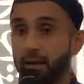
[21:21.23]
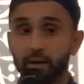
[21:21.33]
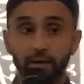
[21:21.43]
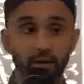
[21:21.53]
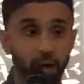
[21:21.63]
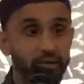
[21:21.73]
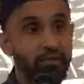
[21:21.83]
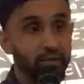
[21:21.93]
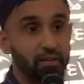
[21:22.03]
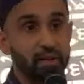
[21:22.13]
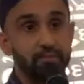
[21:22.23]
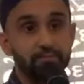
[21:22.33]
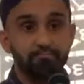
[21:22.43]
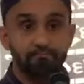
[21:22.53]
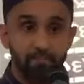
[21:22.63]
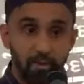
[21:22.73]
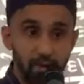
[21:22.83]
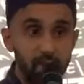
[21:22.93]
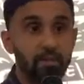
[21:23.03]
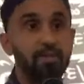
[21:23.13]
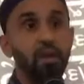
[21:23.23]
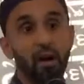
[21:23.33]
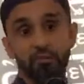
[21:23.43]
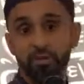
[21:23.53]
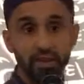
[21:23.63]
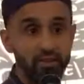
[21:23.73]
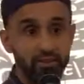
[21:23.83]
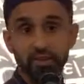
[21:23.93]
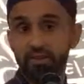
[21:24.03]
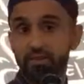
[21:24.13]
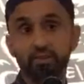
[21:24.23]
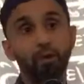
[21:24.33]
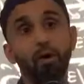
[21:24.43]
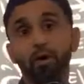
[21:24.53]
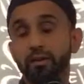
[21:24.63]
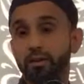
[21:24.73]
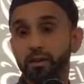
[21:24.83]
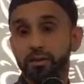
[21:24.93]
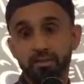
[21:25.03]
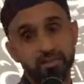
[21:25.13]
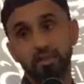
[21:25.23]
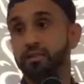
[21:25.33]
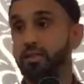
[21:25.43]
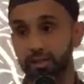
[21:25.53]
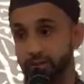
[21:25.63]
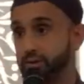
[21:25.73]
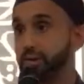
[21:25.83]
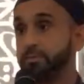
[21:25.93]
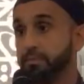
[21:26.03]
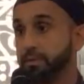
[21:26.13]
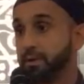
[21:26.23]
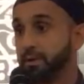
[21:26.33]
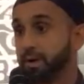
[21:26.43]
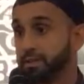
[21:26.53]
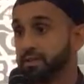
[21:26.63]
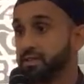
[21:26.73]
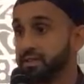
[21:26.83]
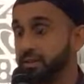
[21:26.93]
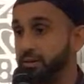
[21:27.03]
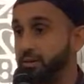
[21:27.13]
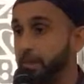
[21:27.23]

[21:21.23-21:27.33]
The rest of it, the conversations and so on, just continued. It just continued.